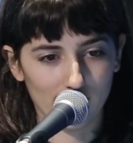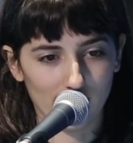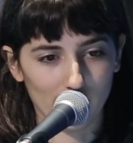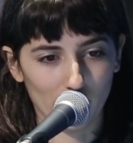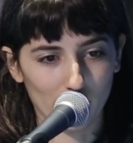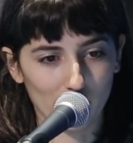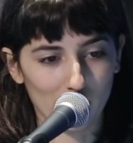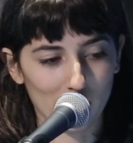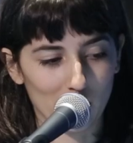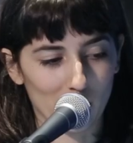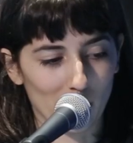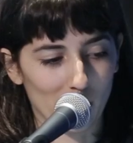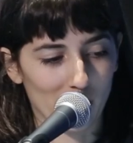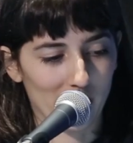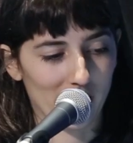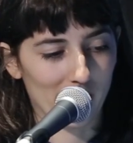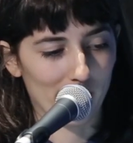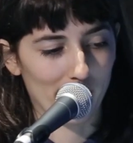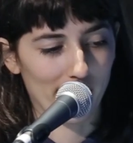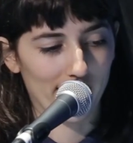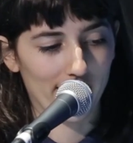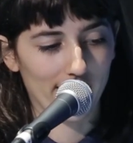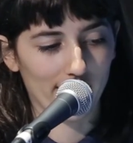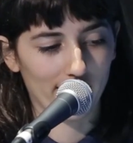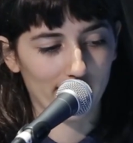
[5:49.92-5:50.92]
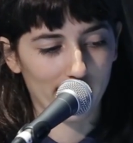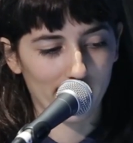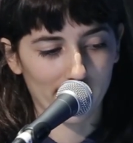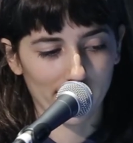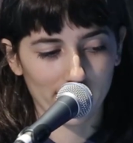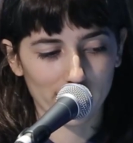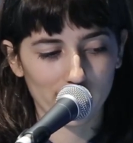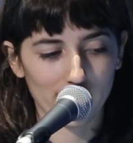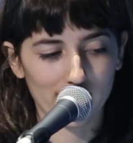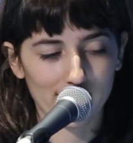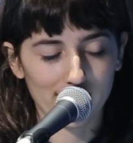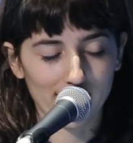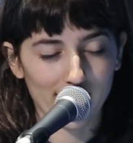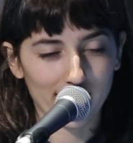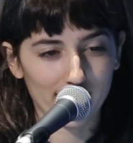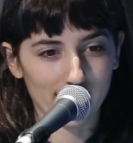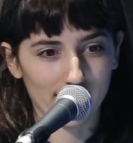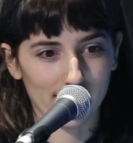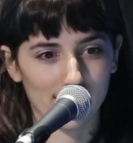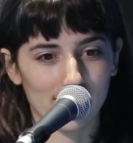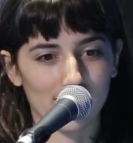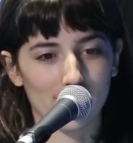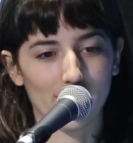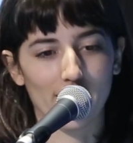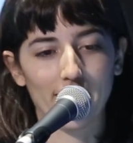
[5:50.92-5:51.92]
little story about how I actually started
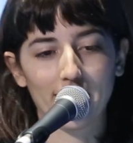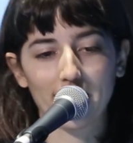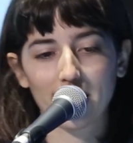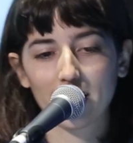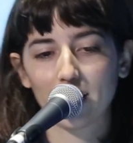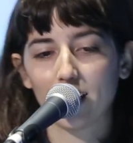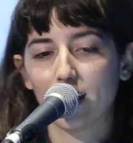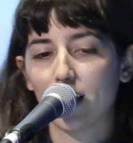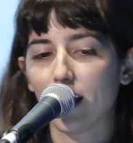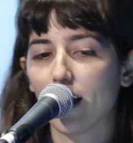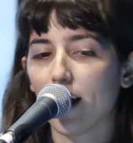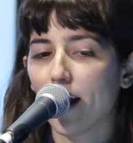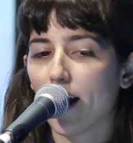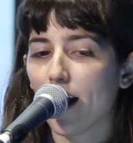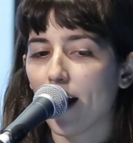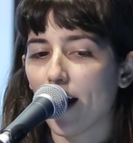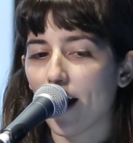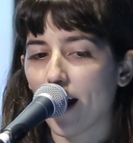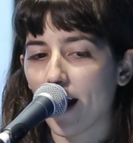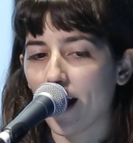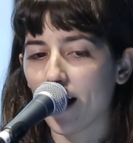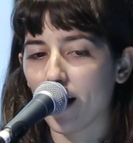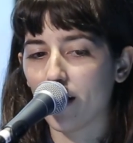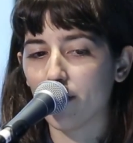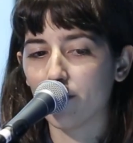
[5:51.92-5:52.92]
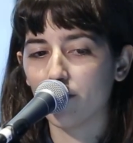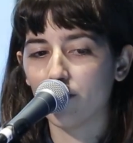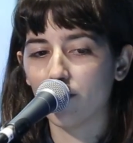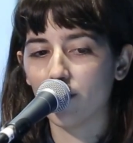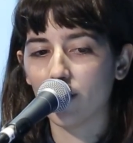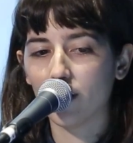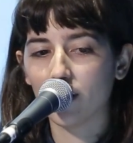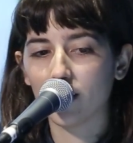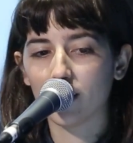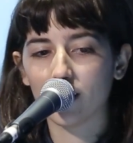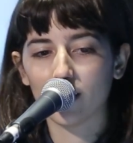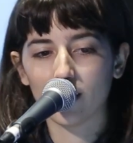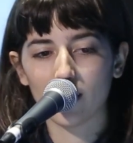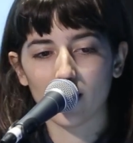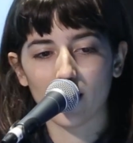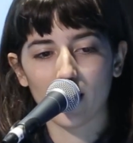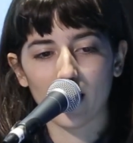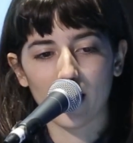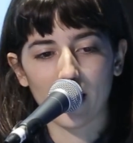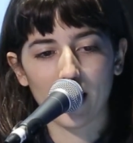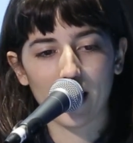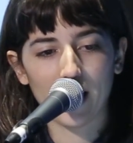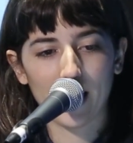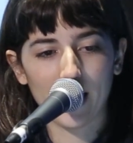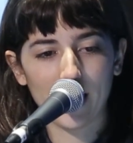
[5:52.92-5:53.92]
this track.
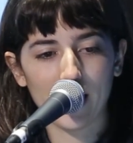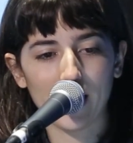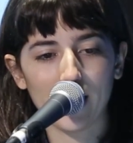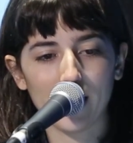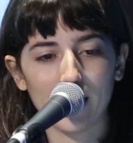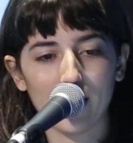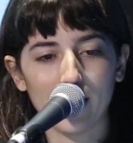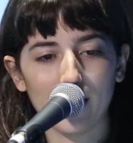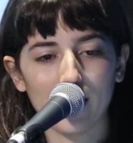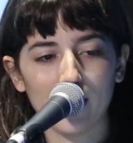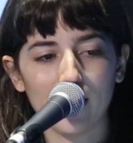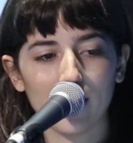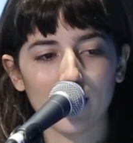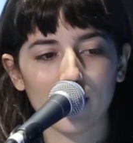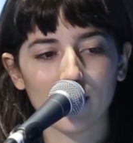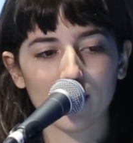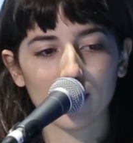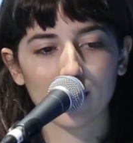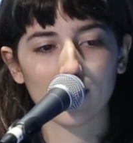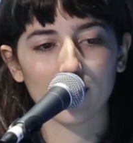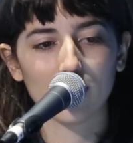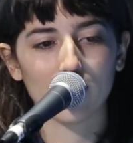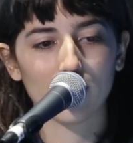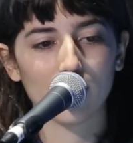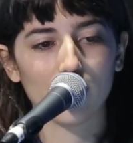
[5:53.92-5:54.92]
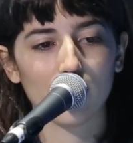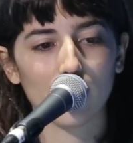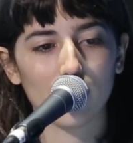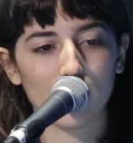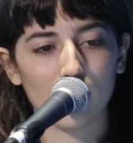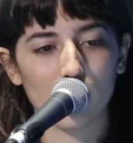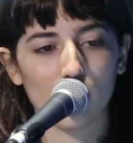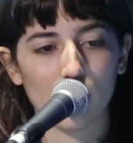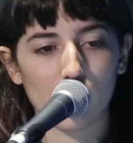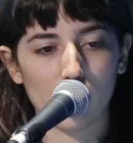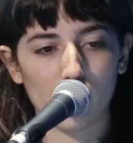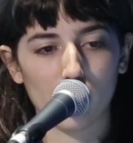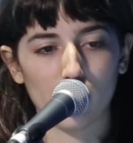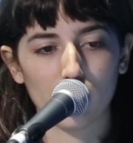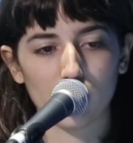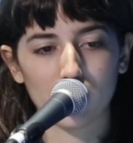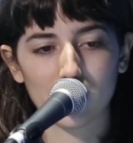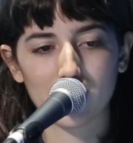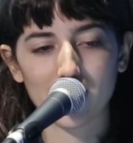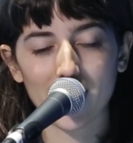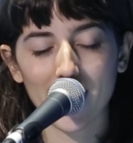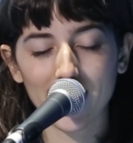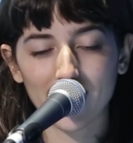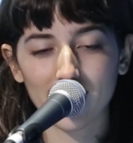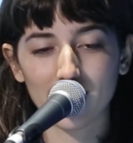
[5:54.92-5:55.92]
I
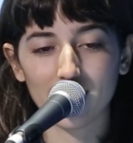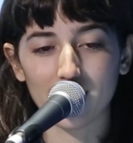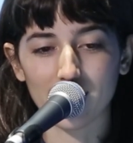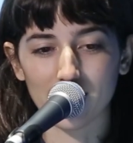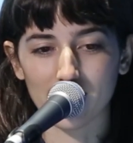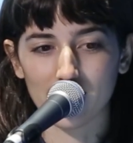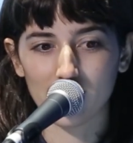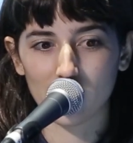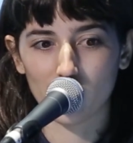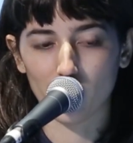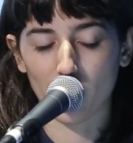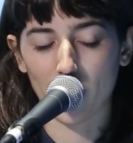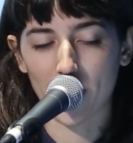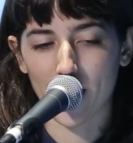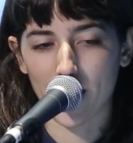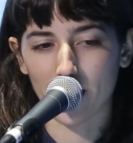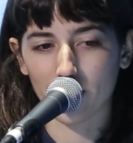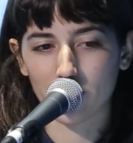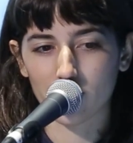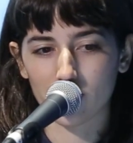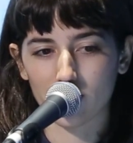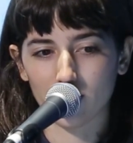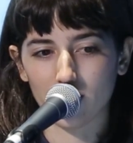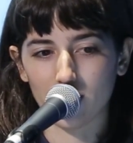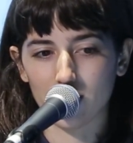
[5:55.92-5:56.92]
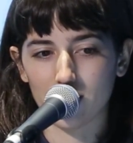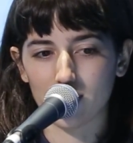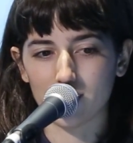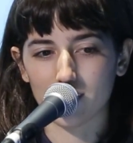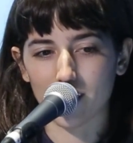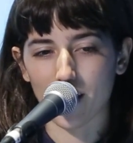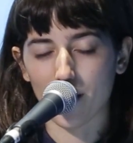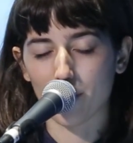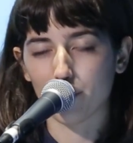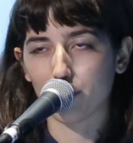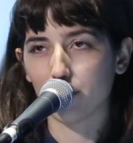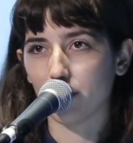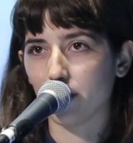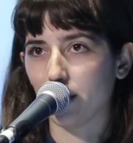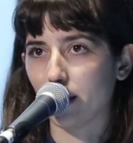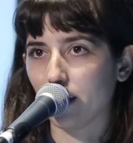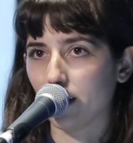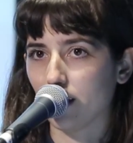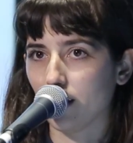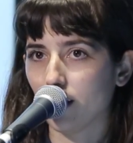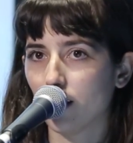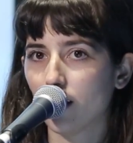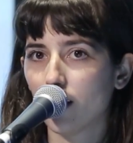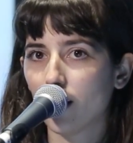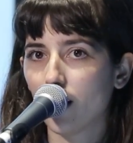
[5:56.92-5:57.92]
started this by actually
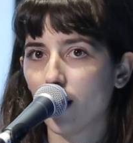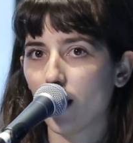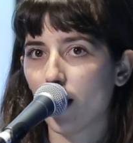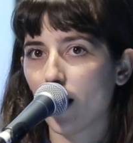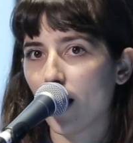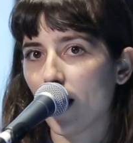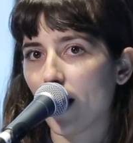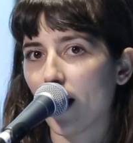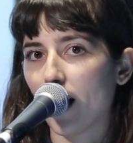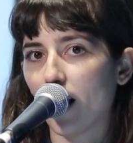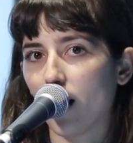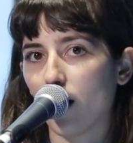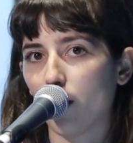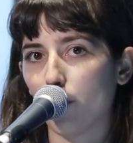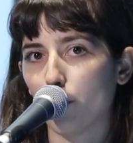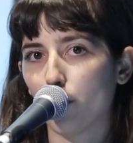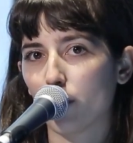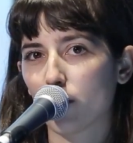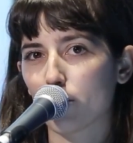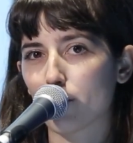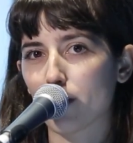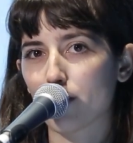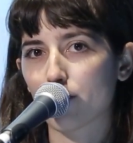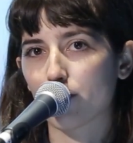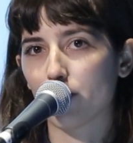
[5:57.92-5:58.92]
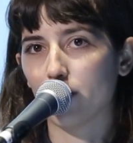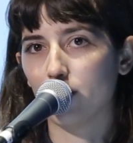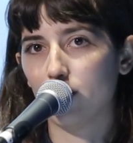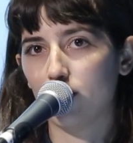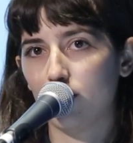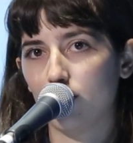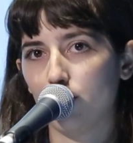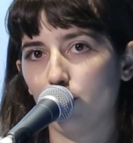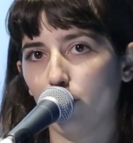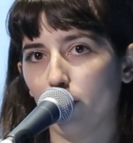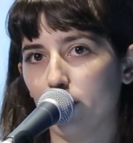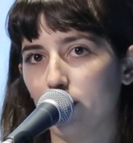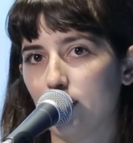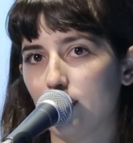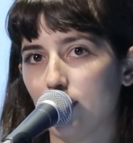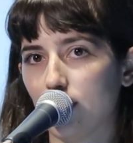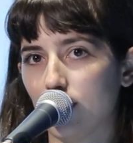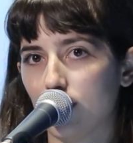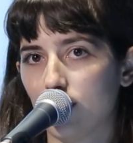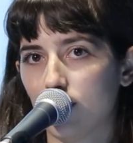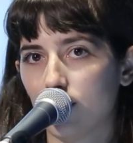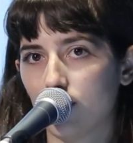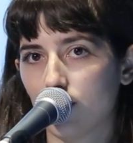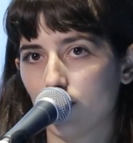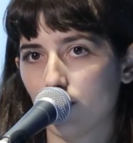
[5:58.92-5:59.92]
sampling one of my friend's
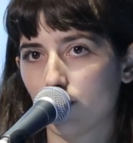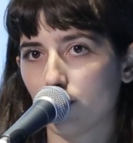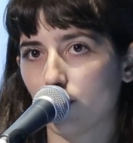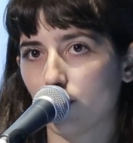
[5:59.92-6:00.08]
voices